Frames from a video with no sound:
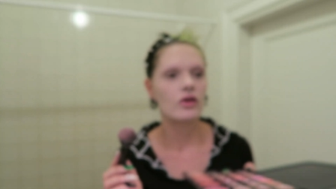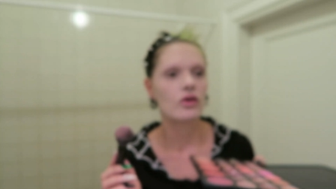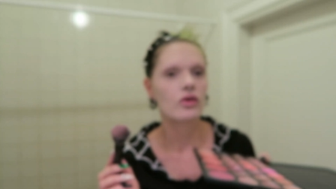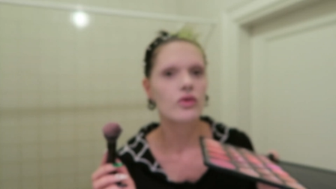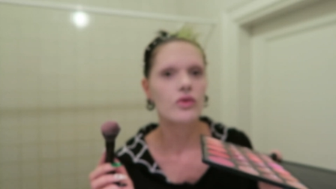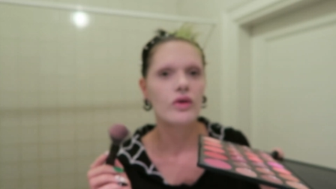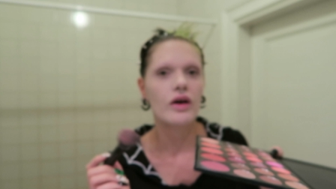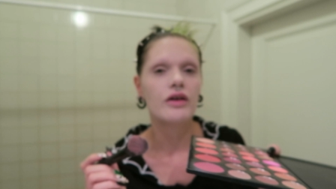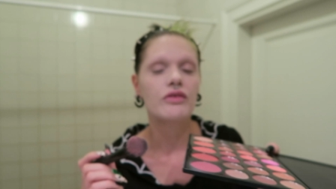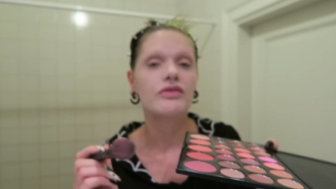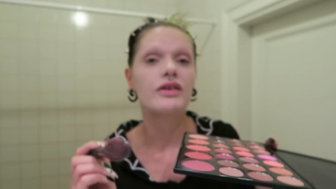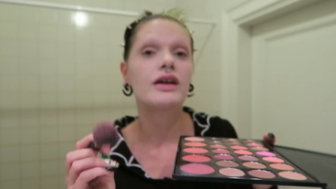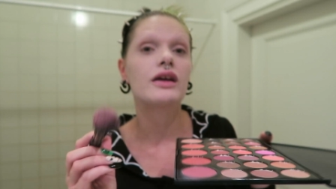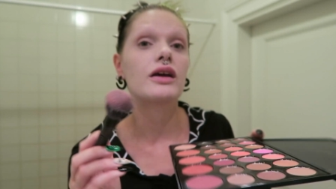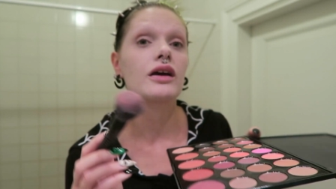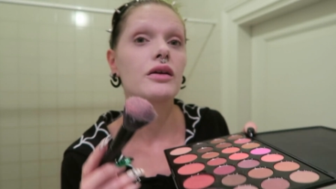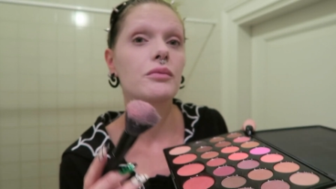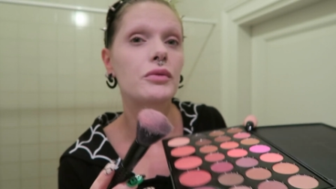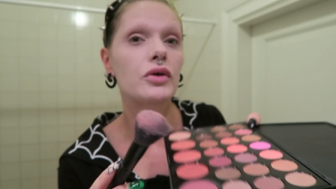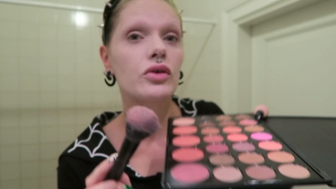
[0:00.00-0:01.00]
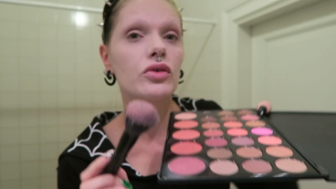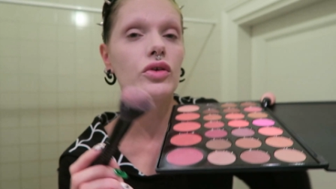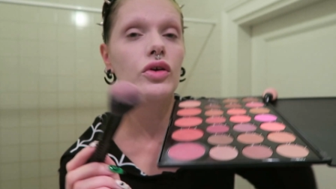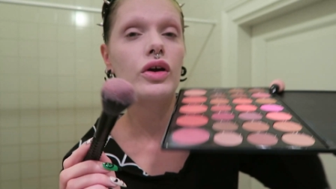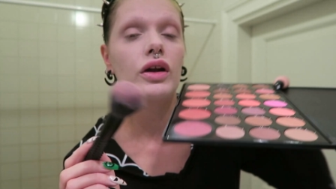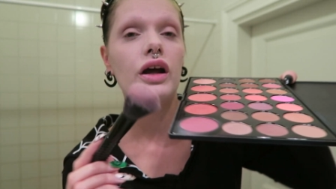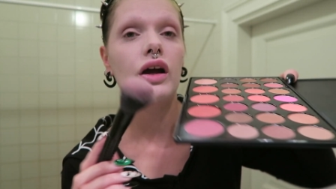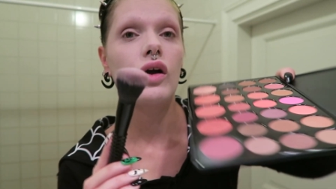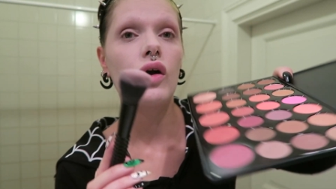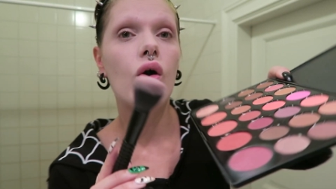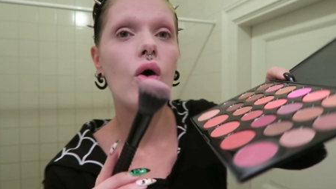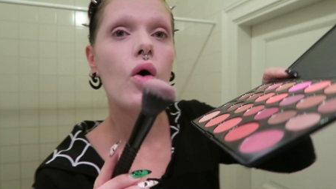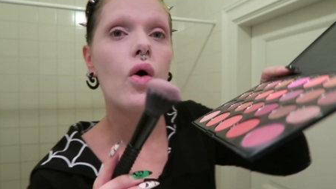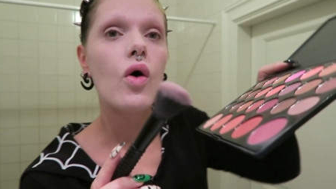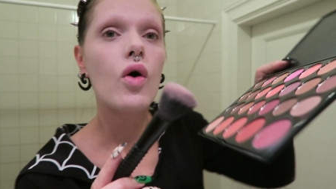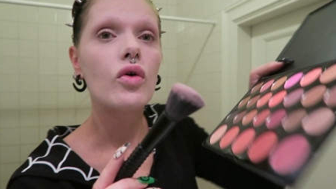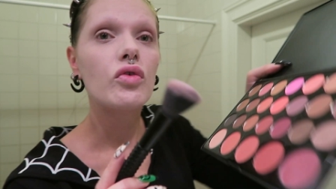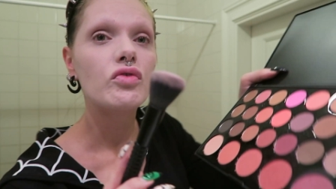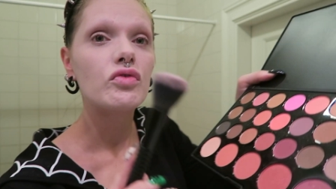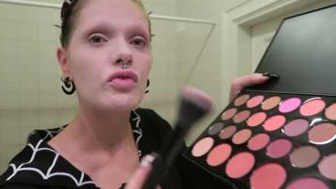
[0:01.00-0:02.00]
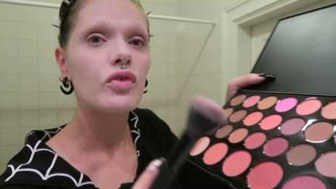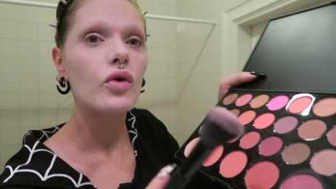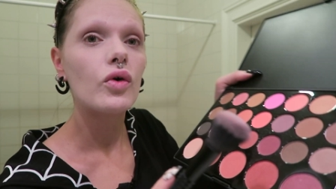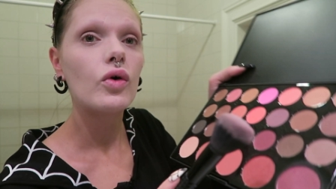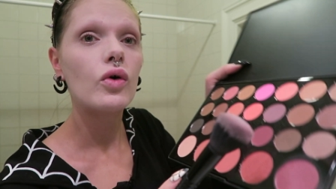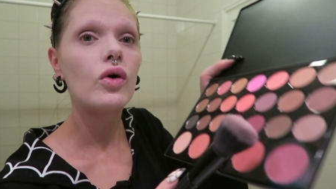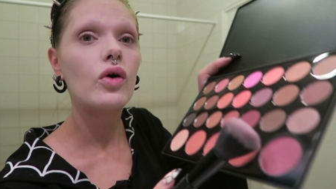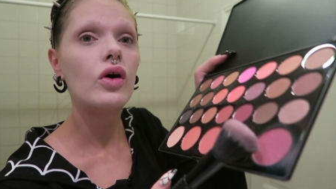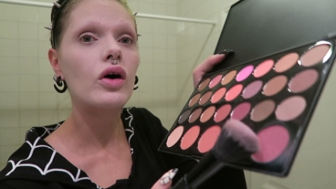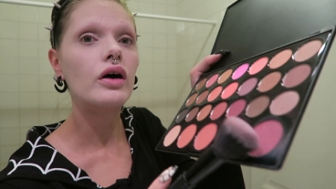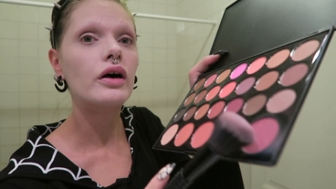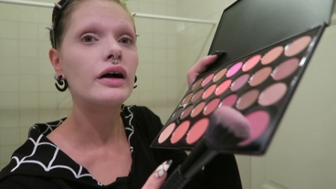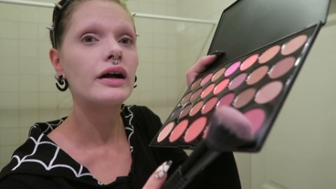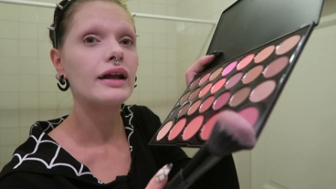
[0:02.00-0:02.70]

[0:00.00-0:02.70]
So I think I'm just gonna go for